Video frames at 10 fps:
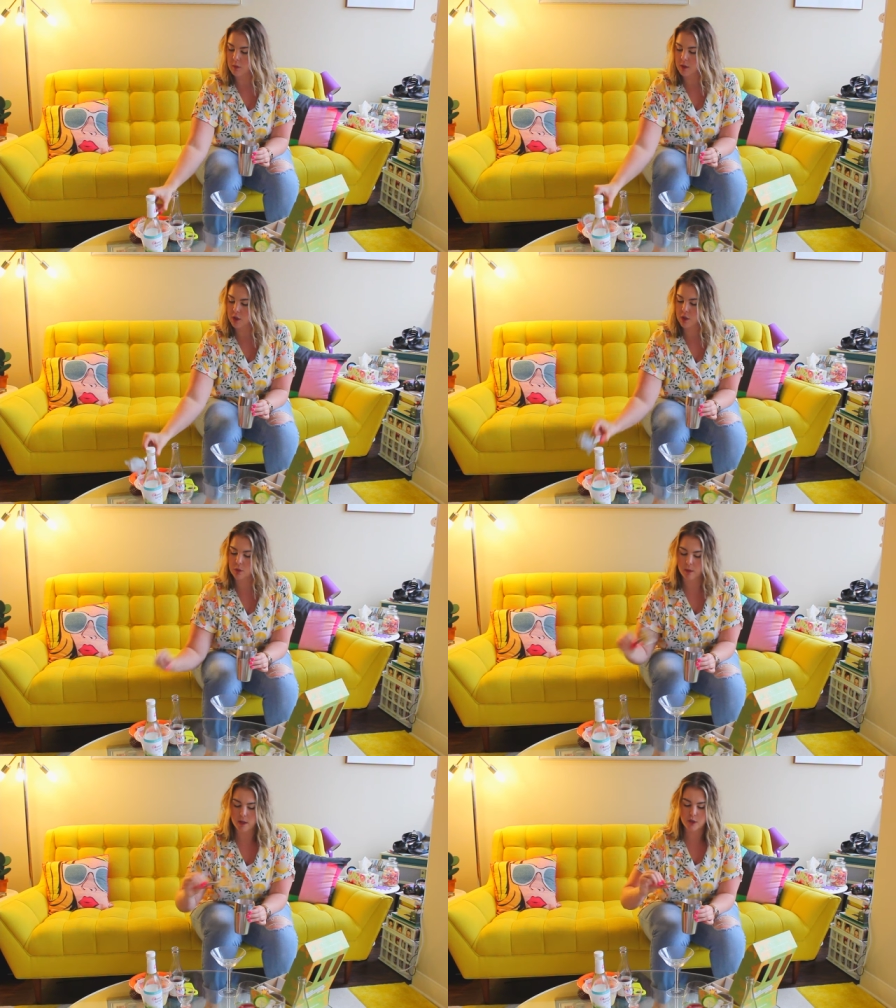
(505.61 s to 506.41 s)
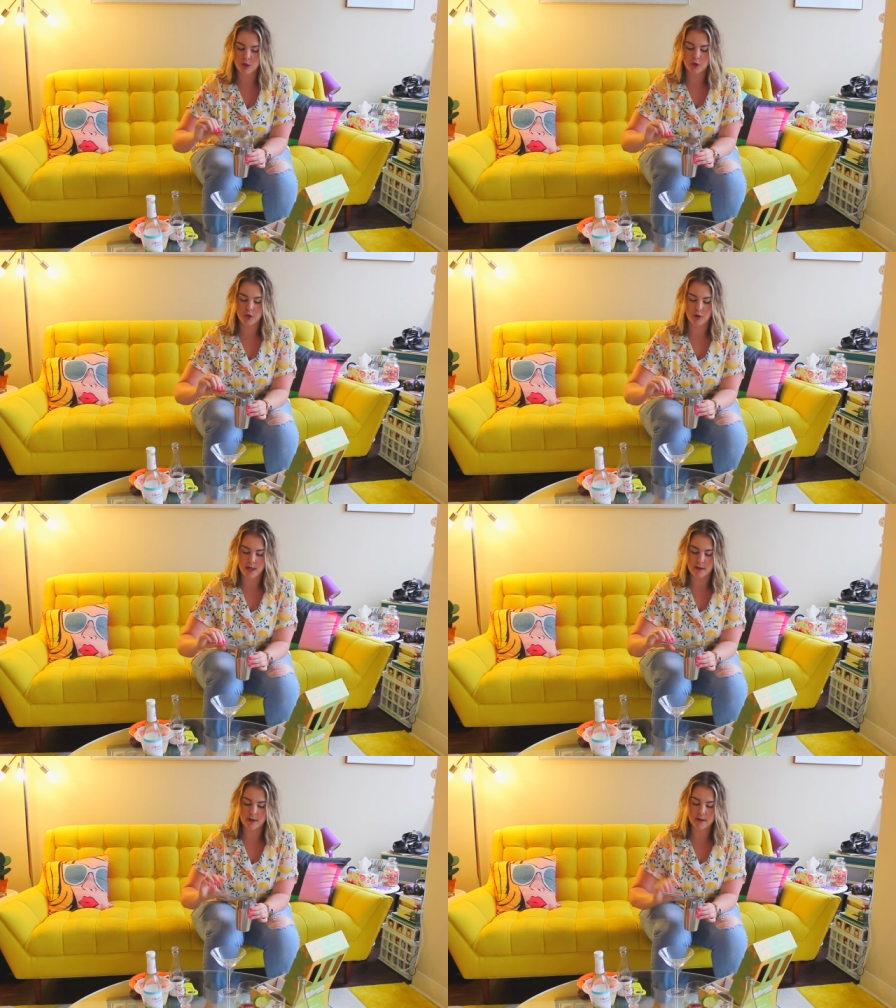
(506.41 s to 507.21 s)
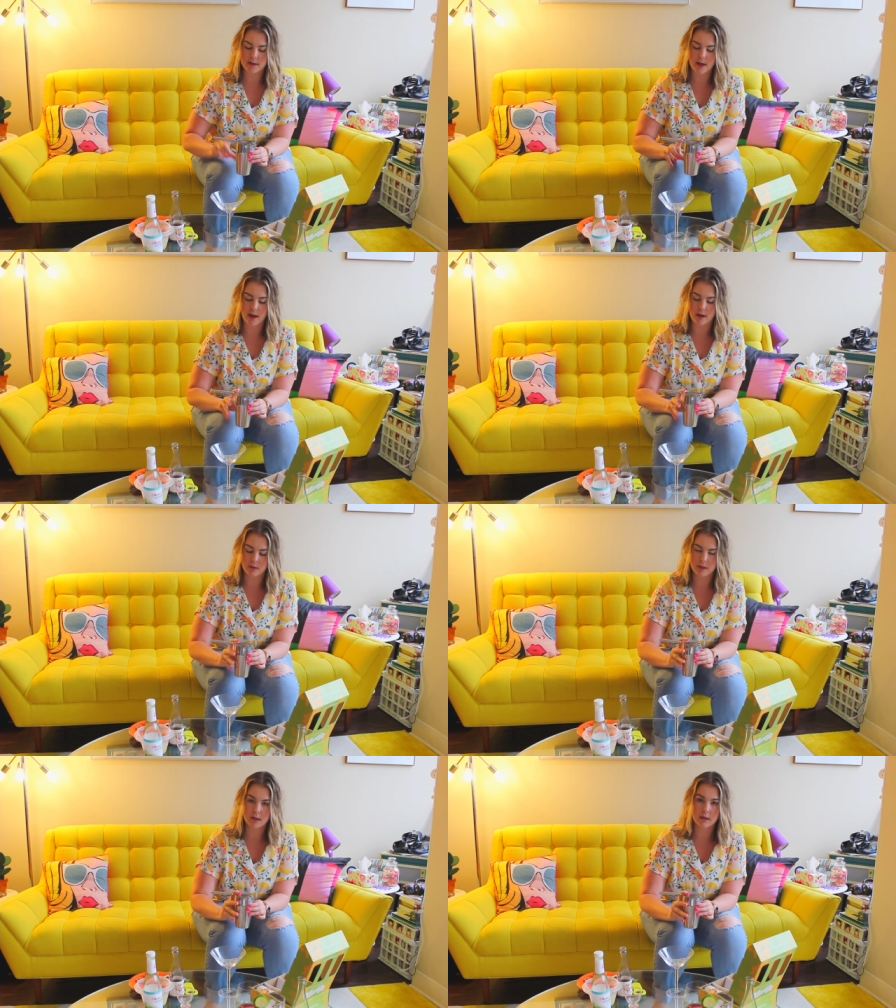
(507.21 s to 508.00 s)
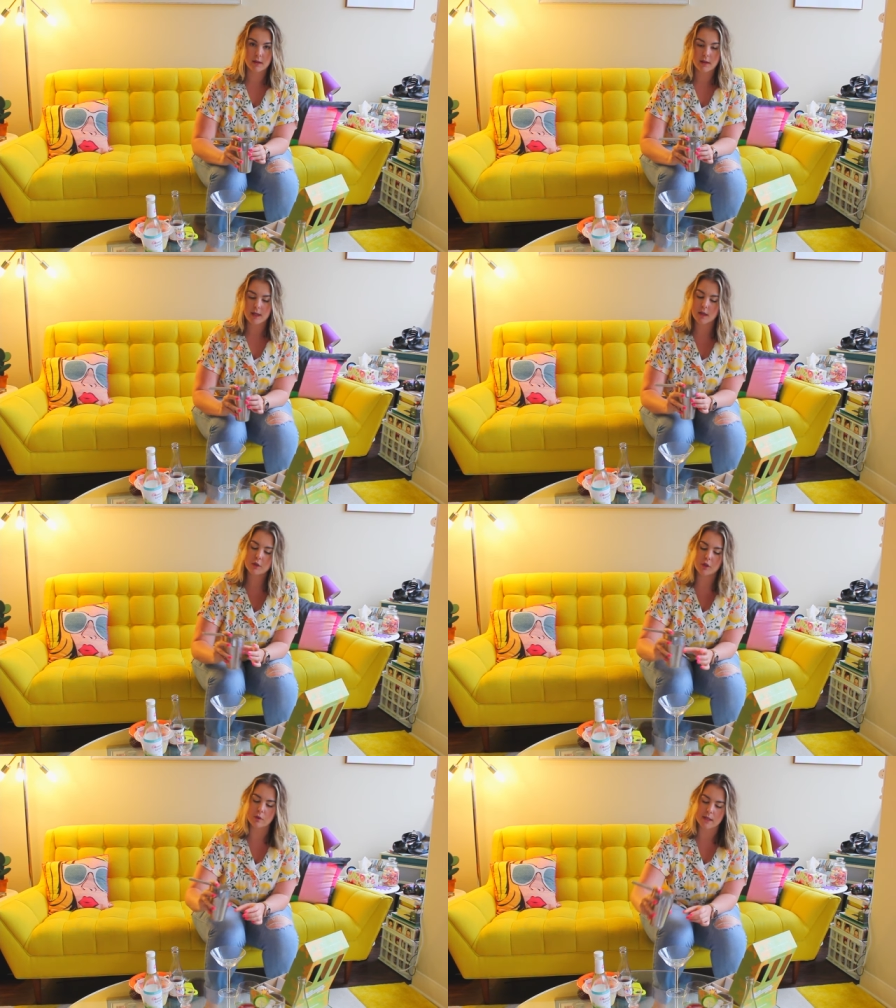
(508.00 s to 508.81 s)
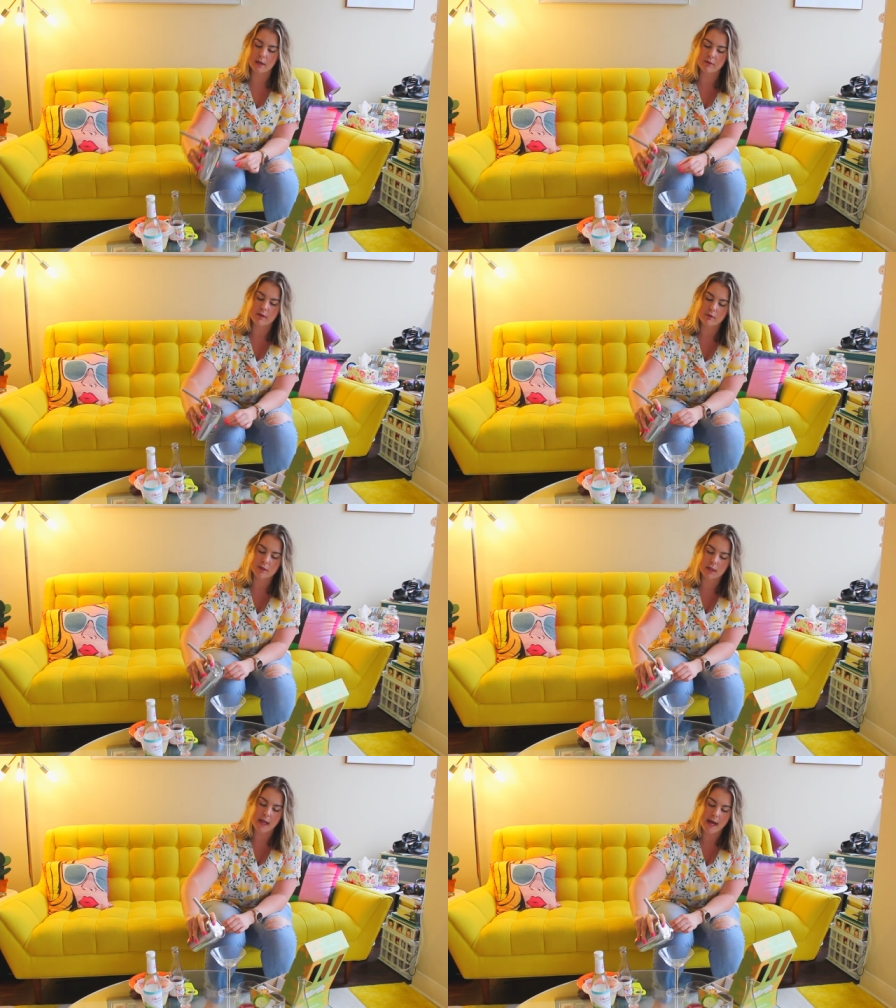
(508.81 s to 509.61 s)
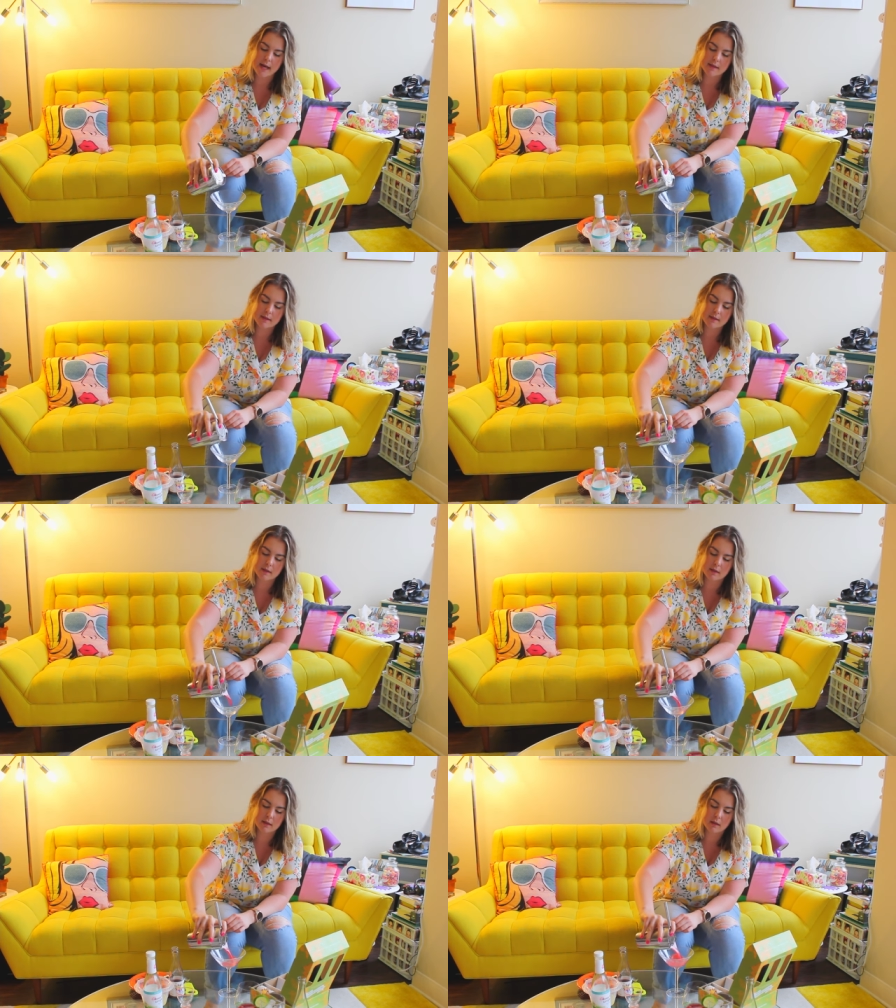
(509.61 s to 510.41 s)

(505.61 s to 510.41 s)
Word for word: going to strain this out into said favorite glass.